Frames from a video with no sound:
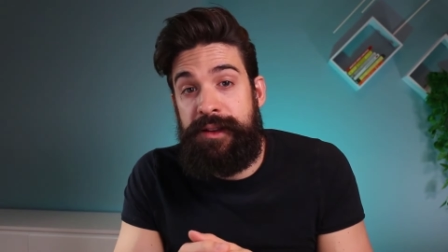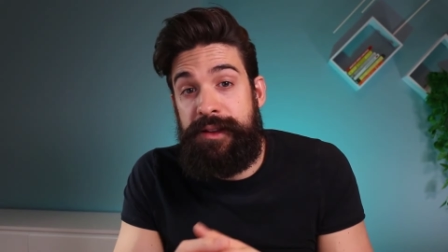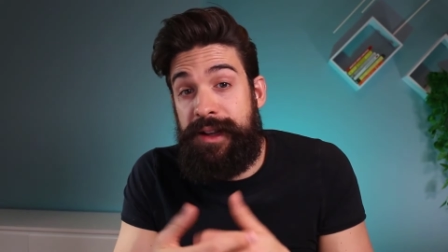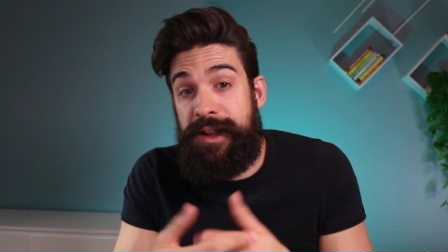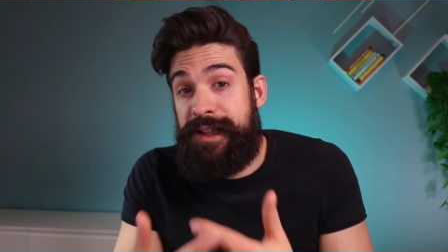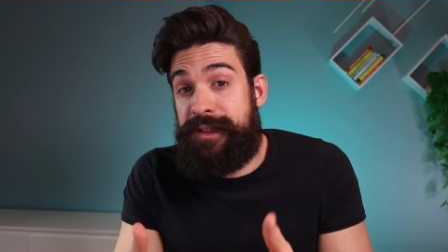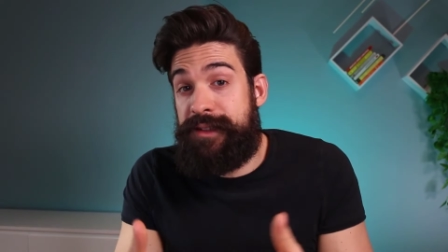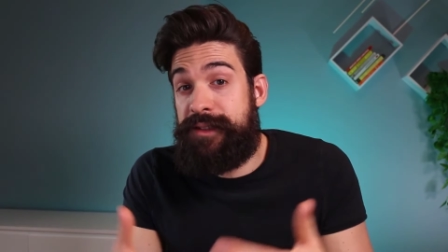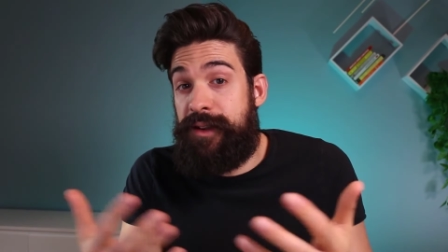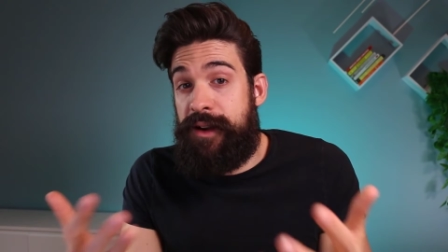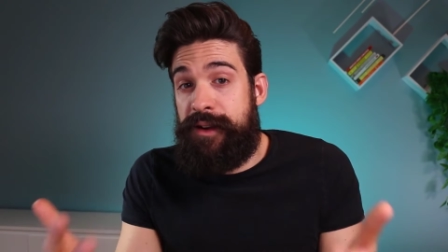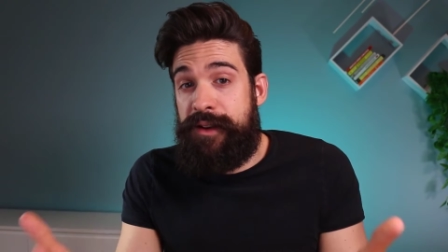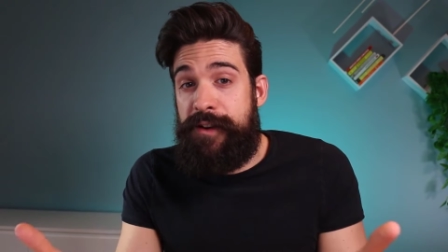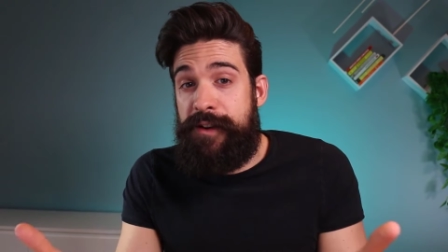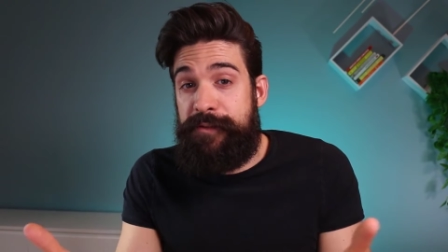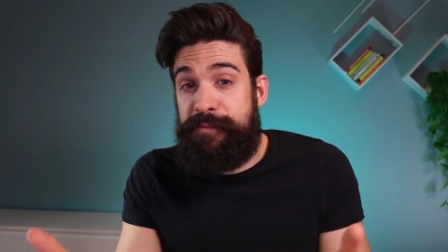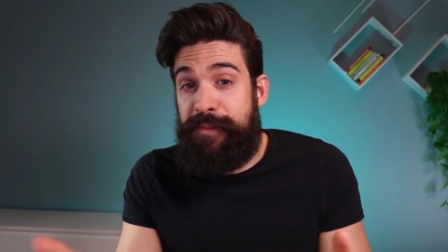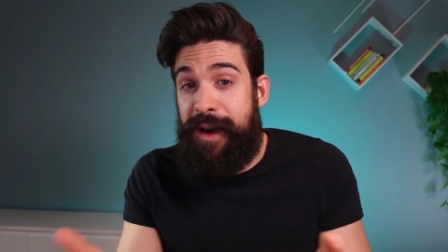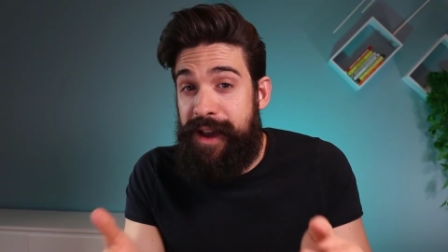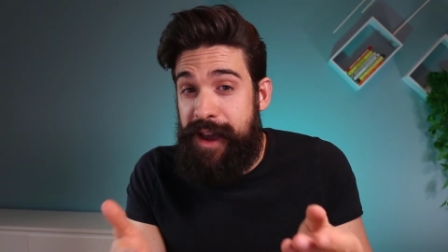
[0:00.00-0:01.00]
And let's start
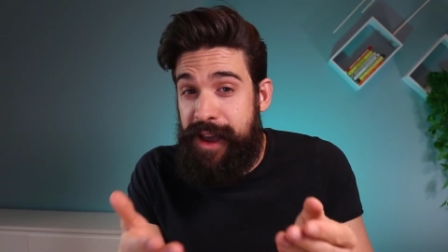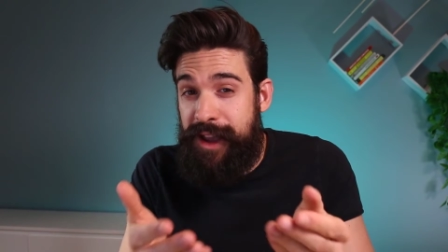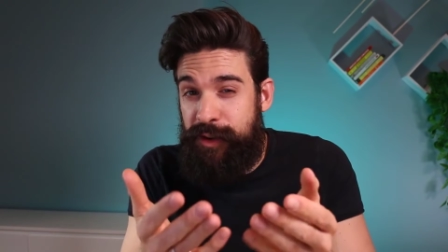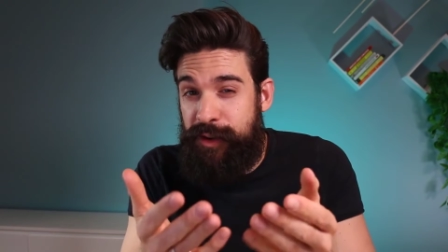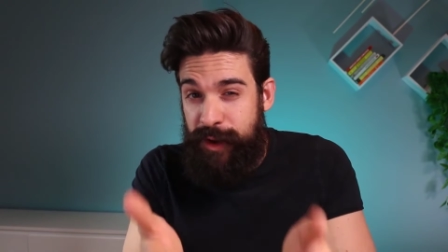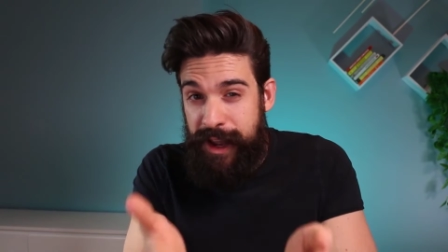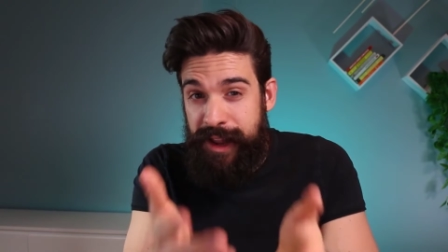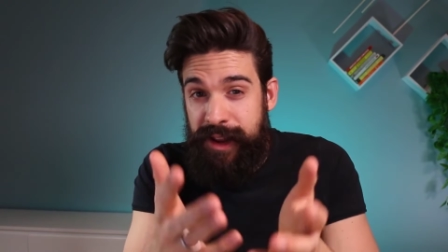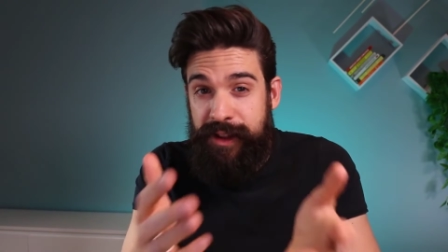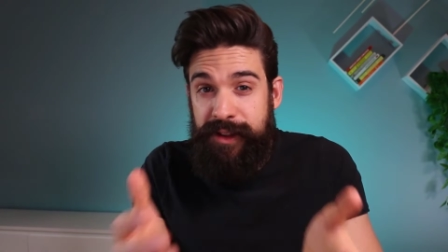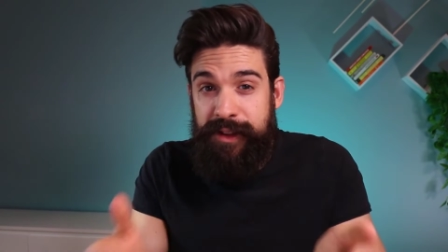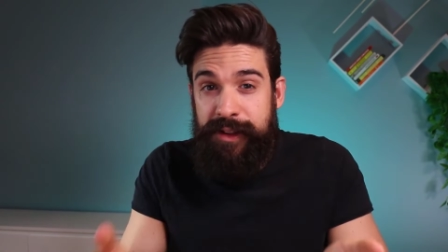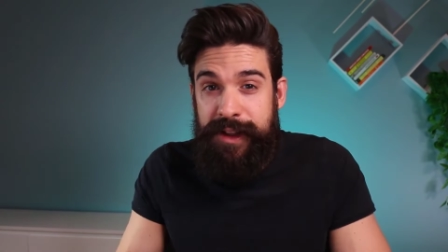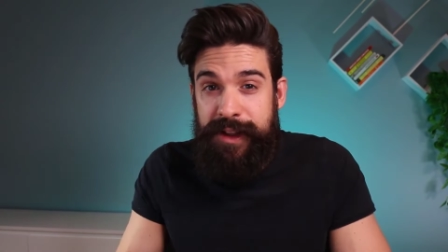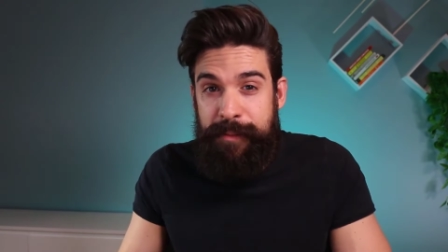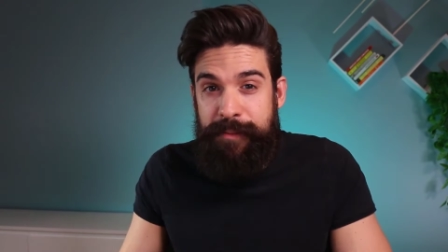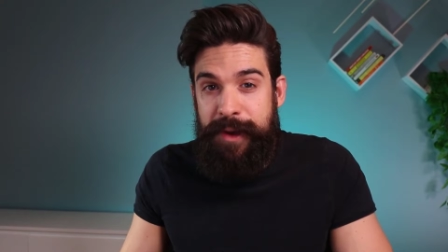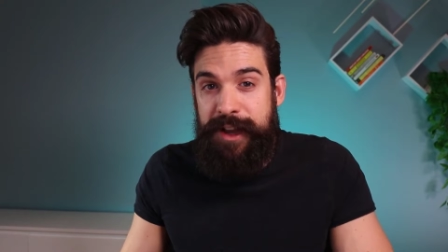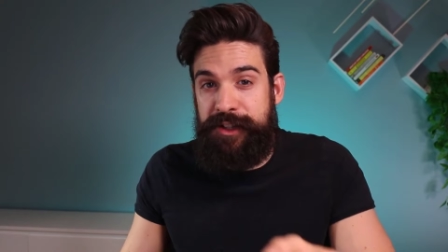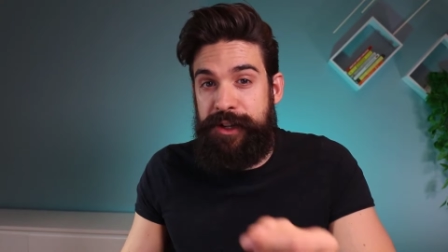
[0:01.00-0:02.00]
off by creating
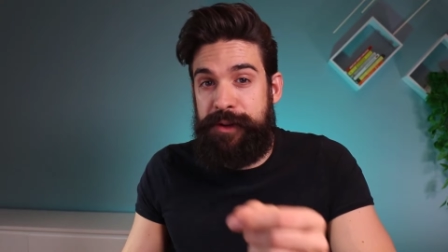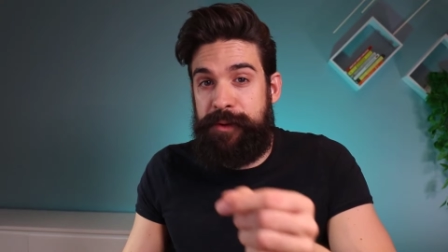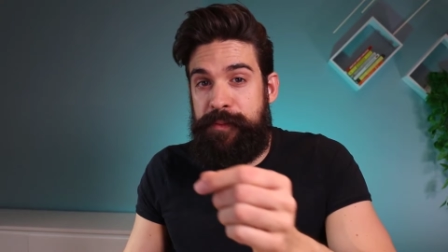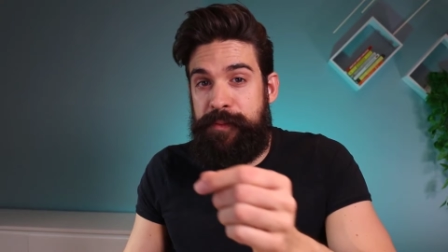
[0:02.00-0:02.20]
that measure.